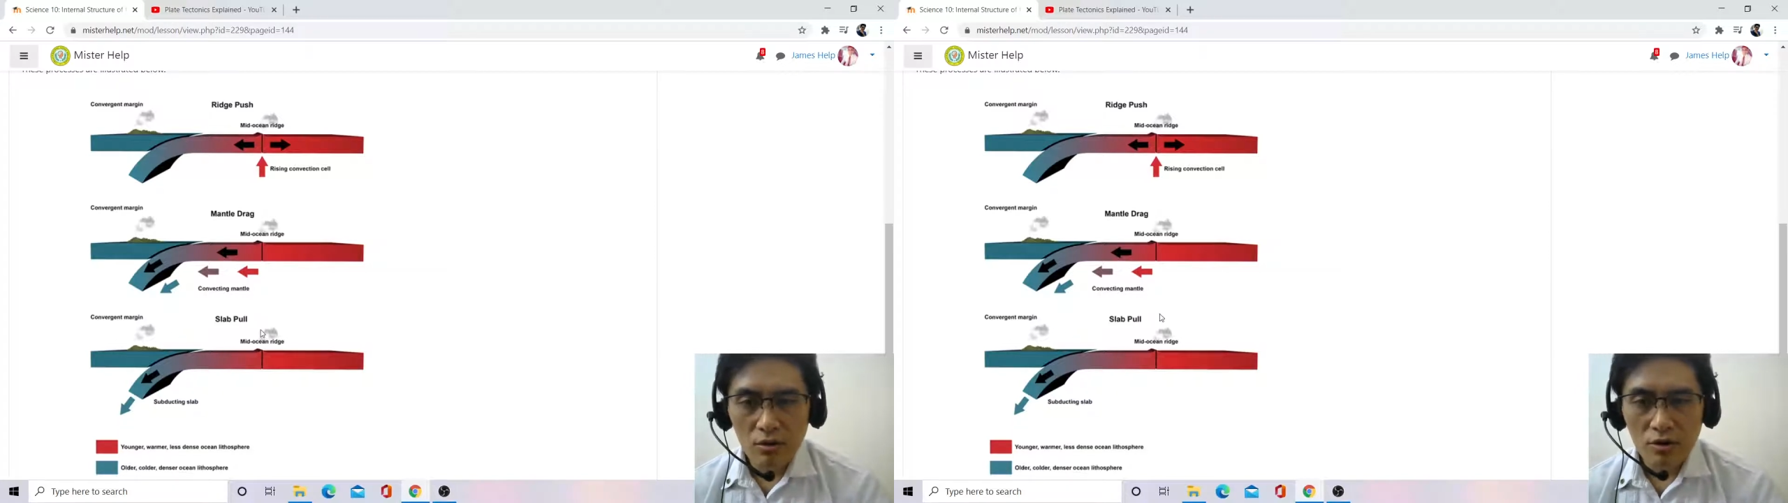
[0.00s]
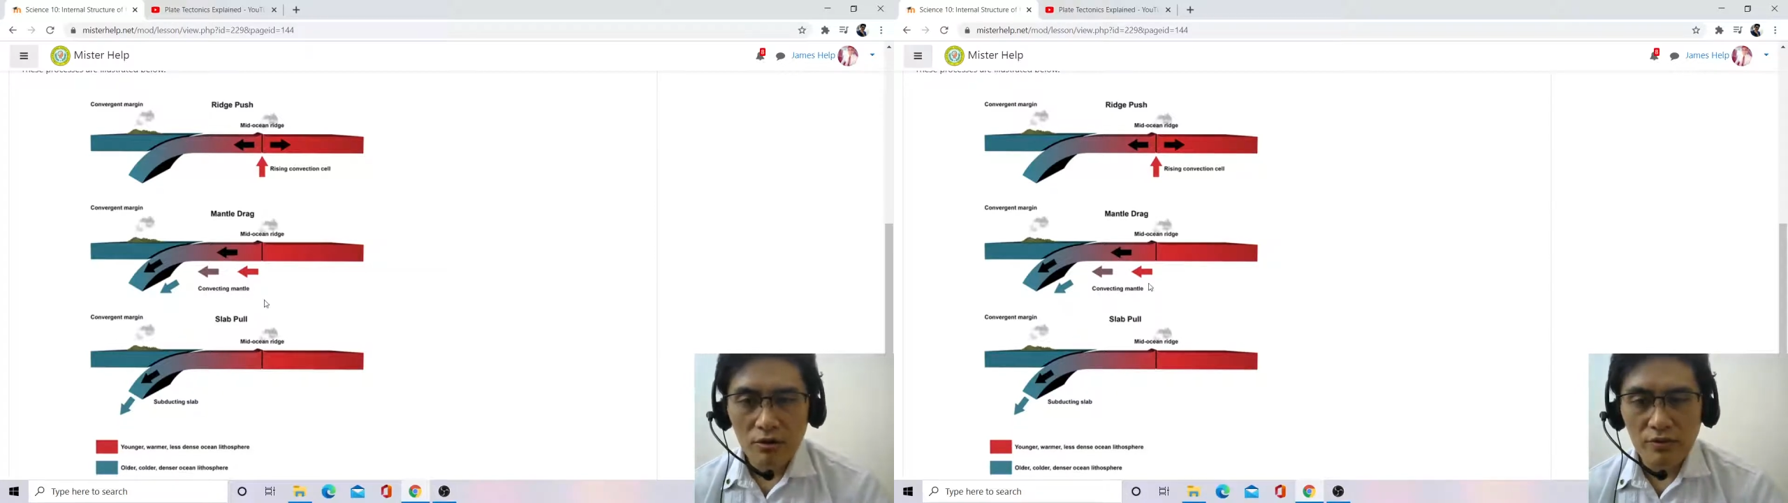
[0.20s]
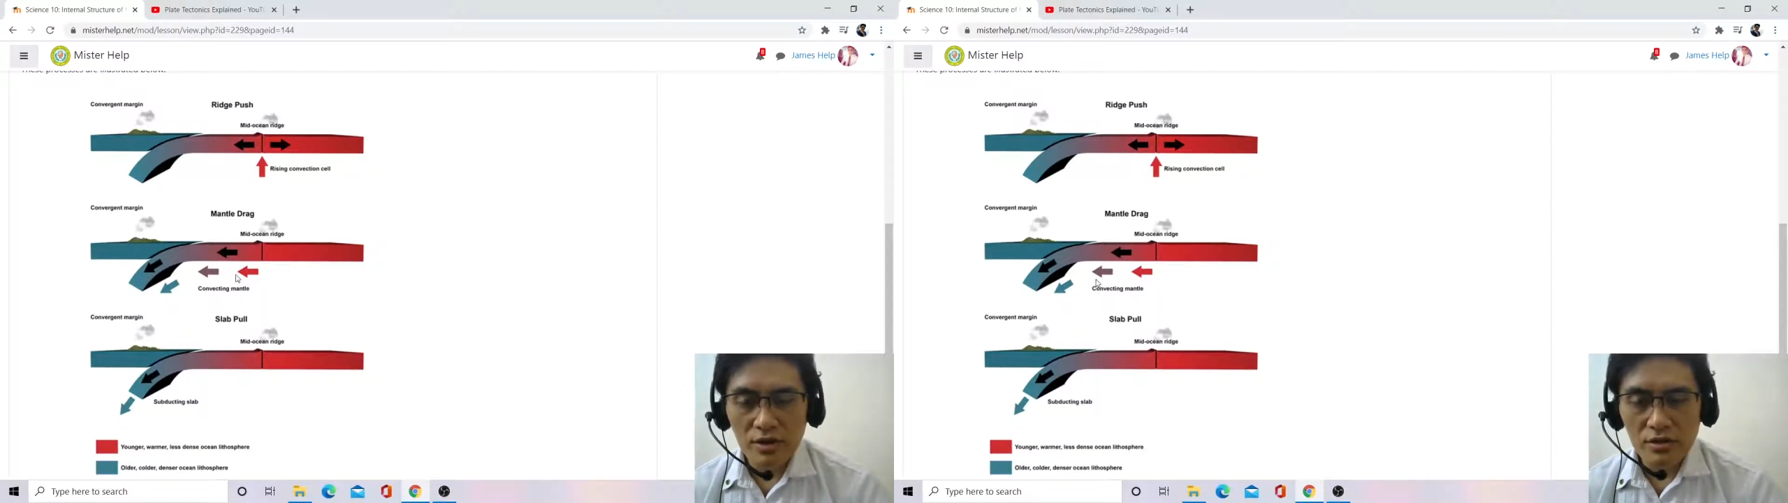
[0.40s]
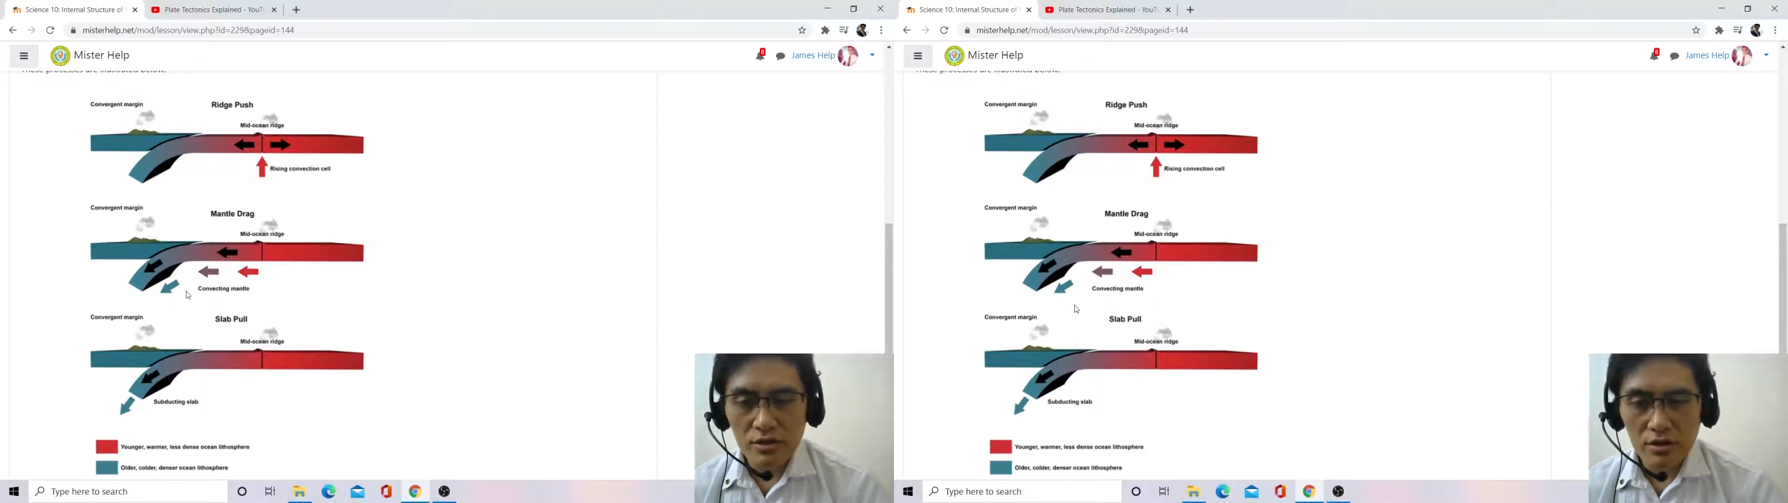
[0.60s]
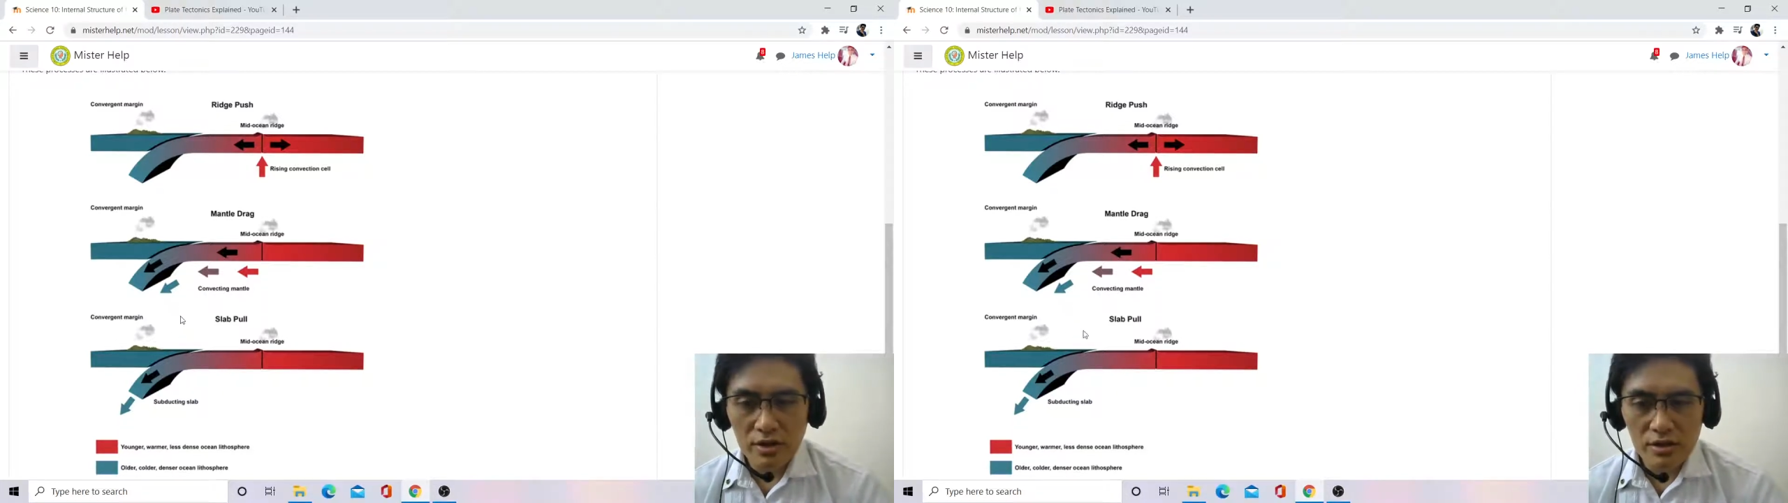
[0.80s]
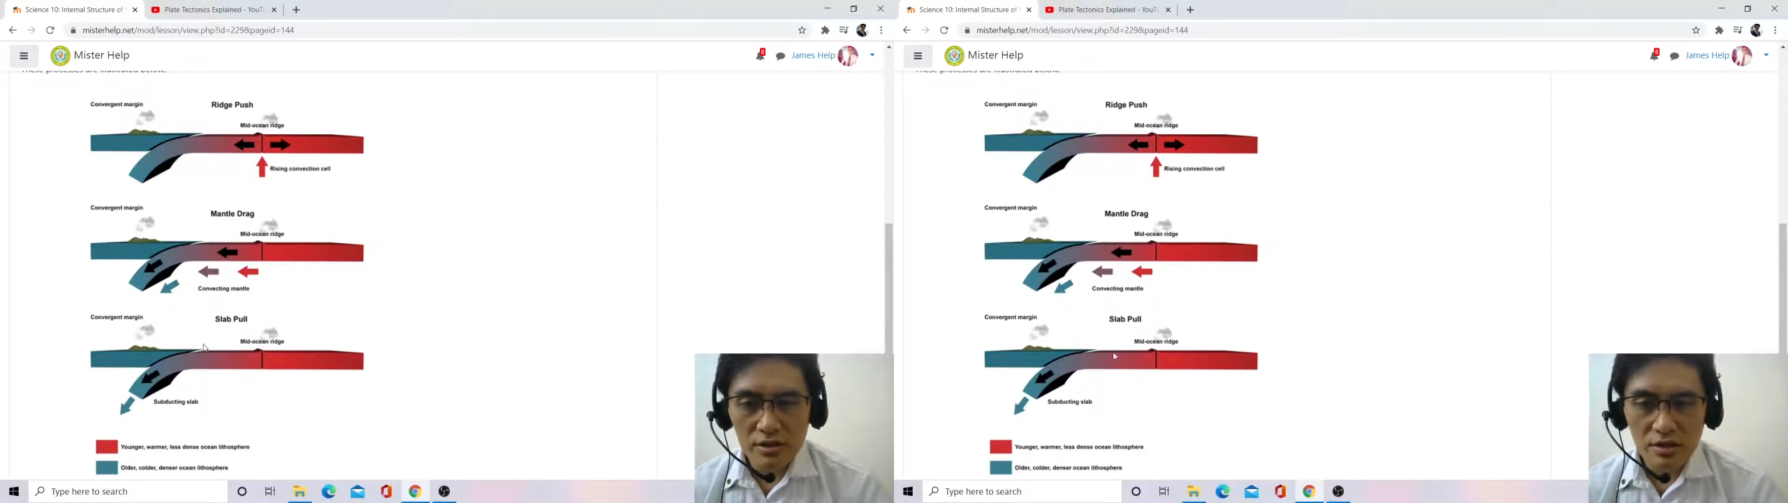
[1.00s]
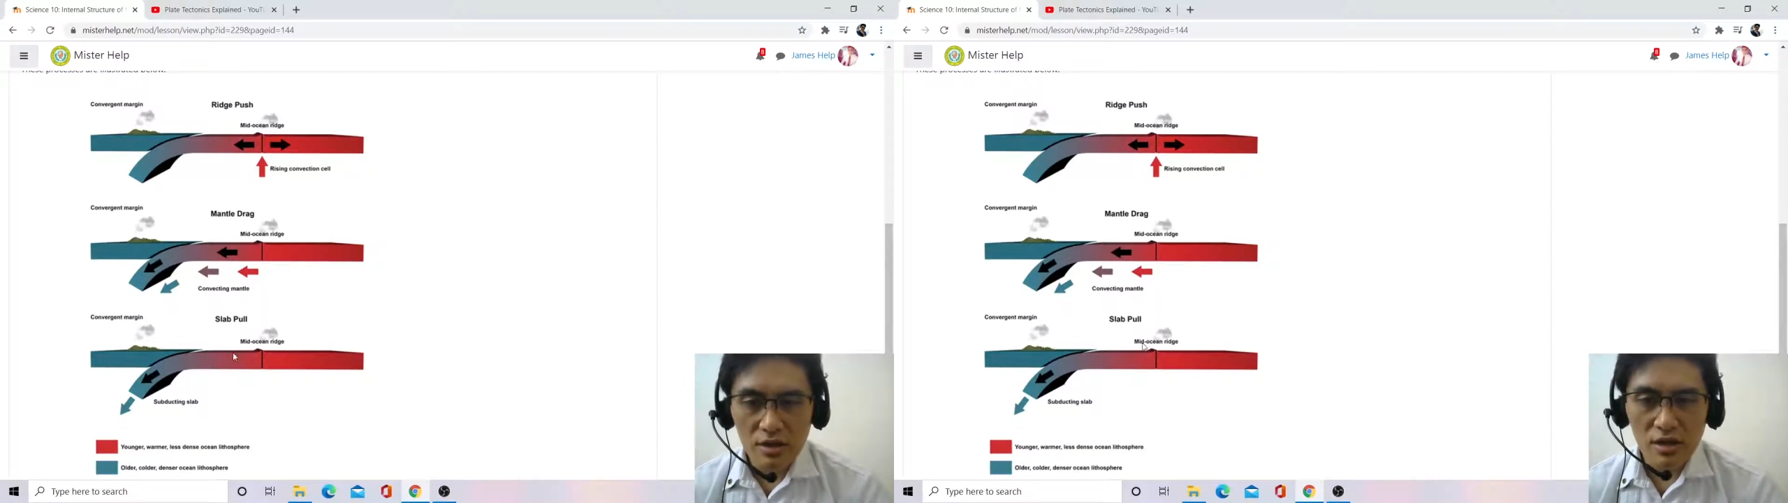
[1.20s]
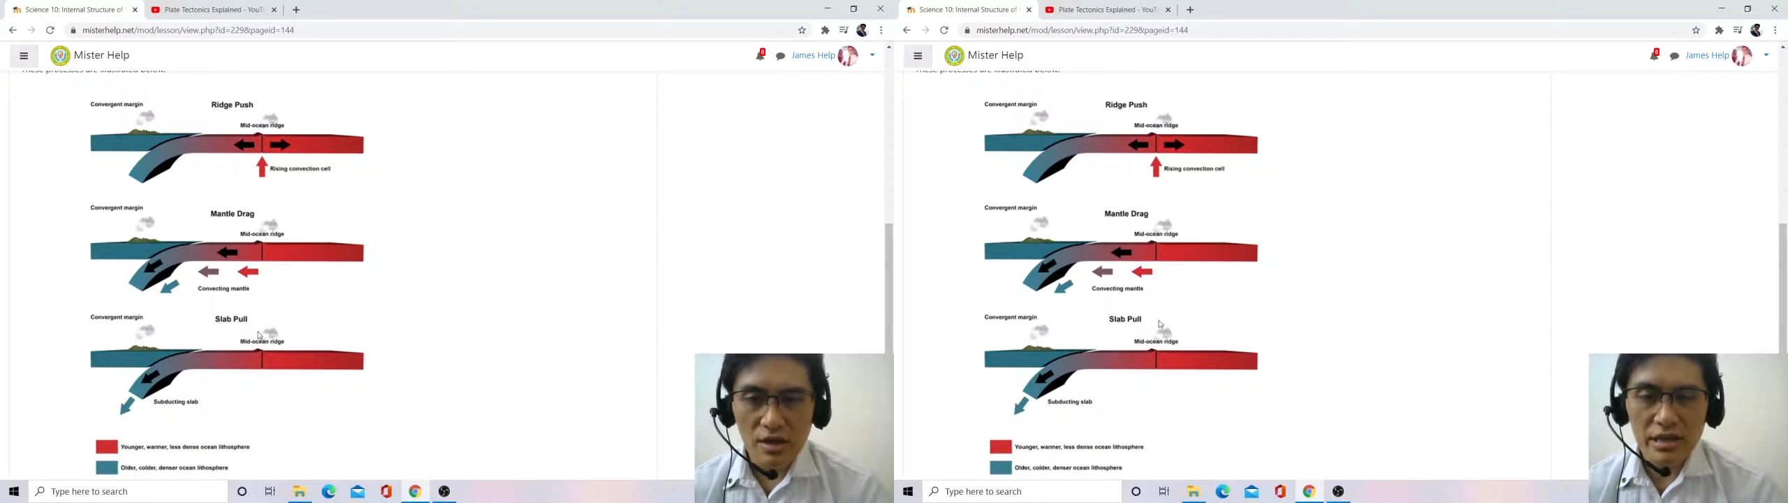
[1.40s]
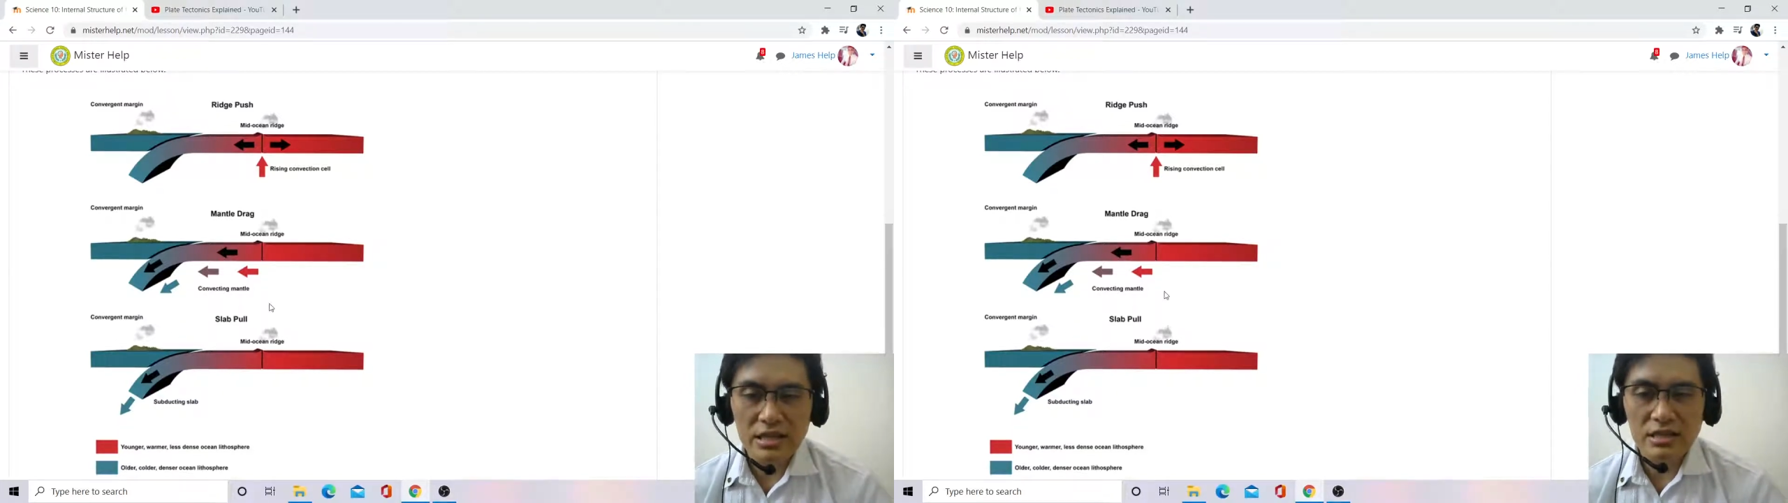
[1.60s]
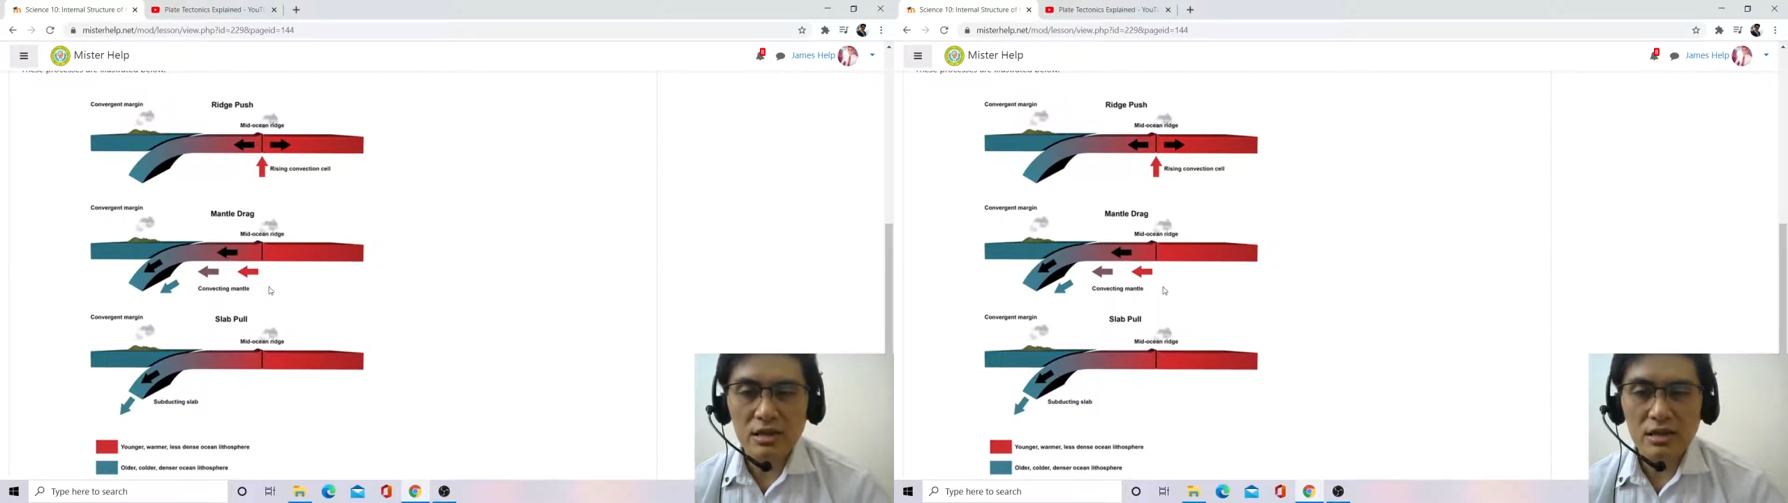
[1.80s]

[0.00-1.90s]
or convection current circulates